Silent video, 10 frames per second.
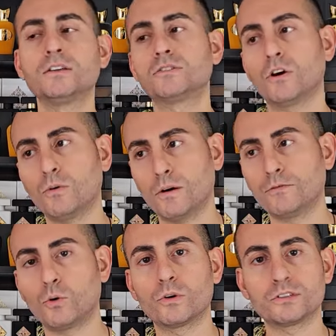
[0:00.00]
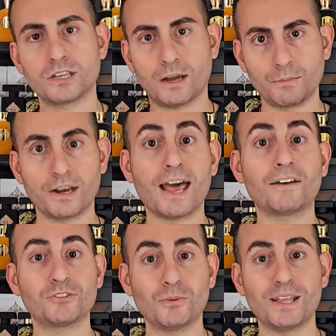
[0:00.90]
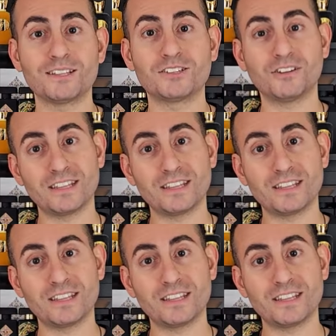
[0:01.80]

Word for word: So of course, I'm gonna have to wait until